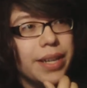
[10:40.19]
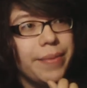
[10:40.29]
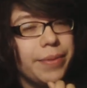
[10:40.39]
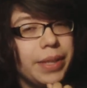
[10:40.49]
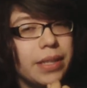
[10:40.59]
I
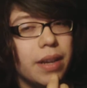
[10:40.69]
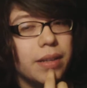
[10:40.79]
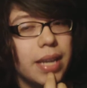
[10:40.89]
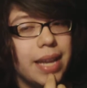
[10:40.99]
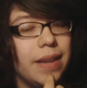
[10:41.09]
haven't really
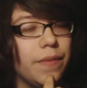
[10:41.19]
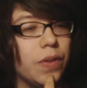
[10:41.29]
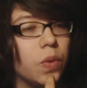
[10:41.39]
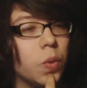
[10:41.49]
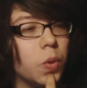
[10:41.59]
talked to any
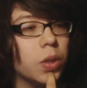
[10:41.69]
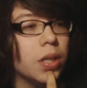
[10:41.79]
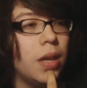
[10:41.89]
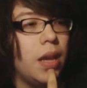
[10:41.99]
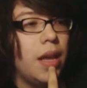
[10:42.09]

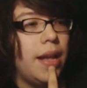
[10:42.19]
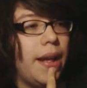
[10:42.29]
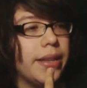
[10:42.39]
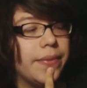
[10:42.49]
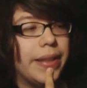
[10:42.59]
viewers
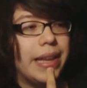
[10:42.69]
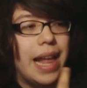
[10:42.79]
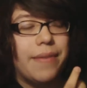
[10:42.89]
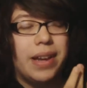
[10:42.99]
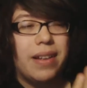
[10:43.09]
as of late.
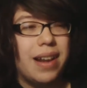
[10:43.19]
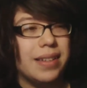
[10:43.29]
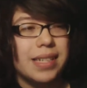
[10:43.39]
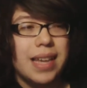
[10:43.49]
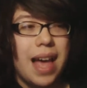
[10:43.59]
I haven't gone on
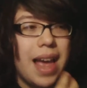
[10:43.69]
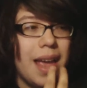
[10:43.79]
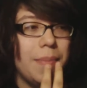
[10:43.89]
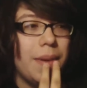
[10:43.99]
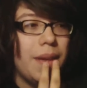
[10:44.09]

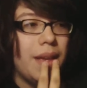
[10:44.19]
Skype.